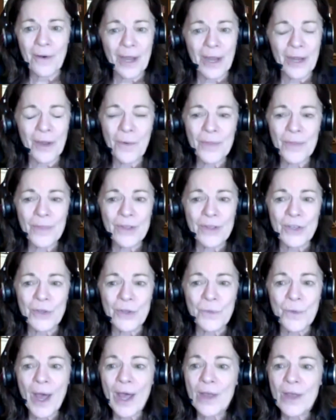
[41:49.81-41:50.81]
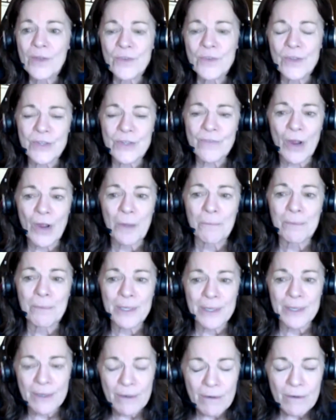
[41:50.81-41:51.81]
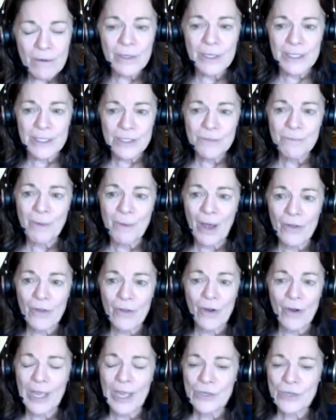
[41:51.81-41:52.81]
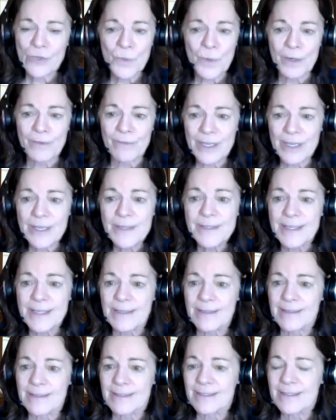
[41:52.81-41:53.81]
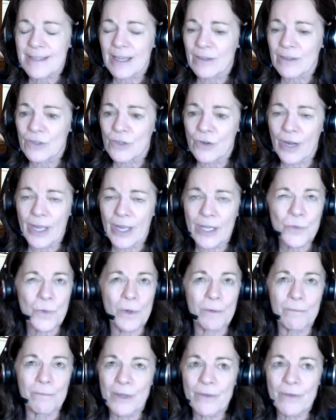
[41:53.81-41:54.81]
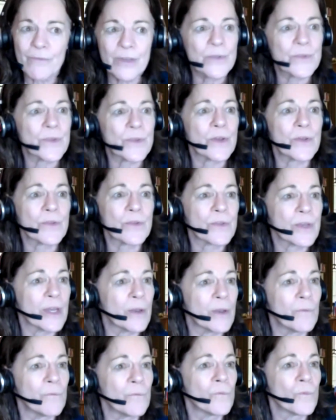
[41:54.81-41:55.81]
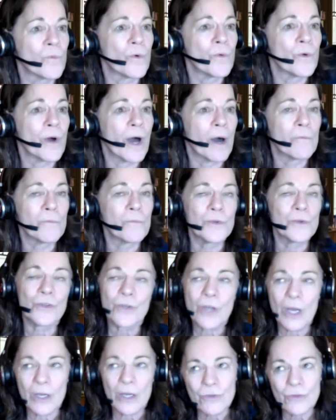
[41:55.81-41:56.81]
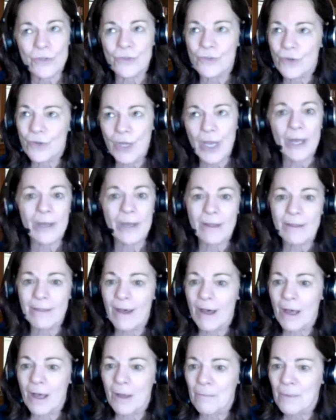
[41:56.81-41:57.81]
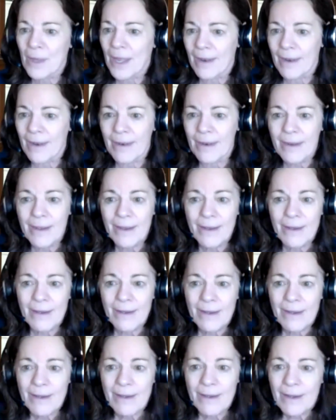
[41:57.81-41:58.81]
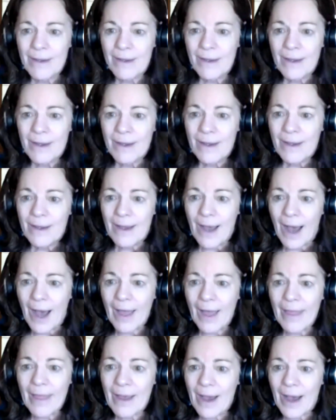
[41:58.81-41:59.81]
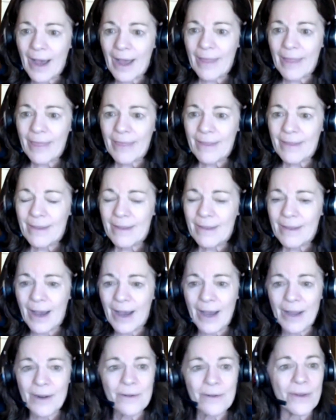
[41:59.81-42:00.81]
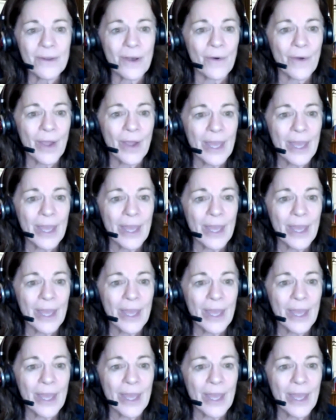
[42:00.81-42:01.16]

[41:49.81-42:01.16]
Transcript: I know in the US it's very political. It's about your H-1 visas and your H-1B visas and which countries are getting them. And I don't know.